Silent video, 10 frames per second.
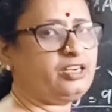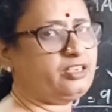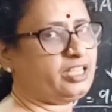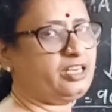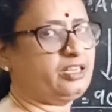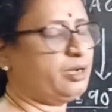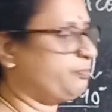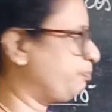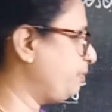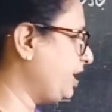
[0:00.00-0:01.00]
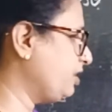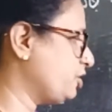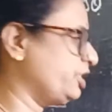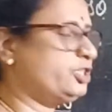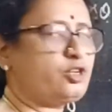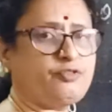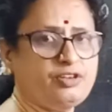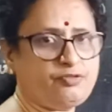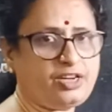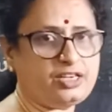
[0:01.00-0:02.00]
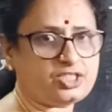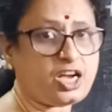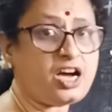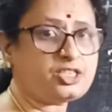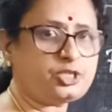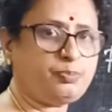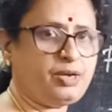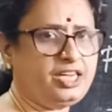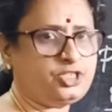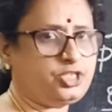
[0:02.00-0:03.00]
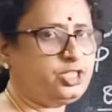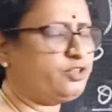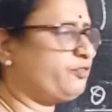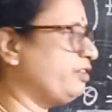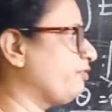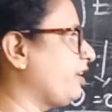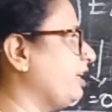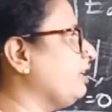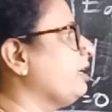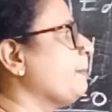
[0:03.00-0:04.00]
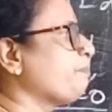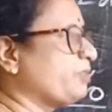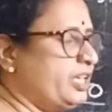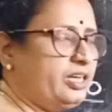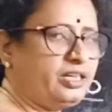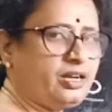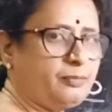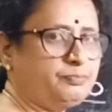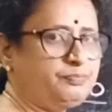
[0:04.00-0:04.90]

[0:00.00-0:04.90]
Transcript: area, plane sheet of infinite, charged plane sheet of infinite area.